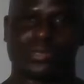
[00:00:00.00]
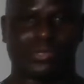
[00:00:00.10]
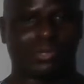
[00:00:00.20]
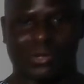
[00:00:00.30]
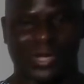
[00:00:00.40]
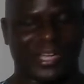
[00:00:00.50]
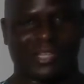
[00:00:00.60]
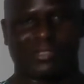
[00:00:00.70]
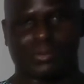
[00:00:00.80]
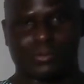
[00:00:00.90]
You know, go
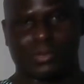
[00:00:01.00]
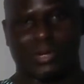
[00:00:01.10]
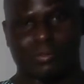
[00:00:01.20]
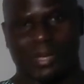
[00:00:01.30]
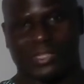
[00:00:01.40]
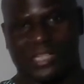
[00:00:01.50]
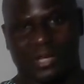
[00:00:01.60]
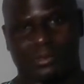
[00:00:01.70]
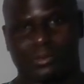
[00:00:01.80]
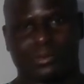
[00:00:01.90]
ahead and subscribe to my
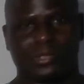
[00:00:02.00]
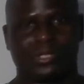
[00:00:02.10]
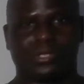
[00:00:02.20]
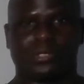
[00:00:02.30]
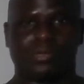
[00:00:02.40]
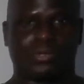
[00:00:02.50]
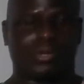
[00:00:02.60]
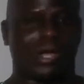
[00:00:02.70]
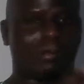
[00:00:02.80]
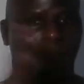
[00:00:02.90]
channel. You know,
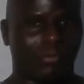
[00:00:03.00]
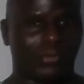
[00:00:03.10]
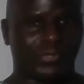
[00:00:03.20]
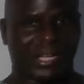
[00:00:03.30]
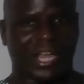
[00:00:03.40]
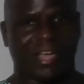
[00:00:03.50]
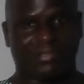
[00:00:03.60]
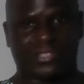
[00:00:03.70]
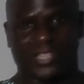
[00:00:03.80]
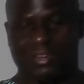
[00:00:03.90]
I'm always gonna
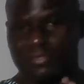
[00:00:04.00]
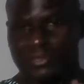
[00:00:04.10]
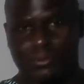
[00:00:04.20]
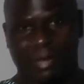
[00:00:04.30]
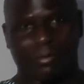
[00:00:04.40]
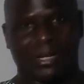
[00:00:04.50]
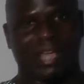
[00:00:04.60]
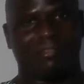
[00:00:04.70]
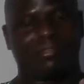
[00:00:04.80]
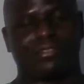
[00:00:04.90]
have this every week. I'm gonna
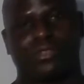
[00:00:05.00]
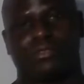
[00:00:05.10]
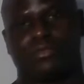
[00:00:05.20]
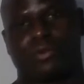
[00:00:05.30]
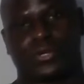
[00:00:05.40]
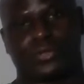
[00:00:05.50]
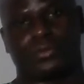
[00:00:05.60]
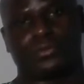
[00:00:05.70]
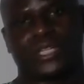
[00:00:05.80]
have a video for you.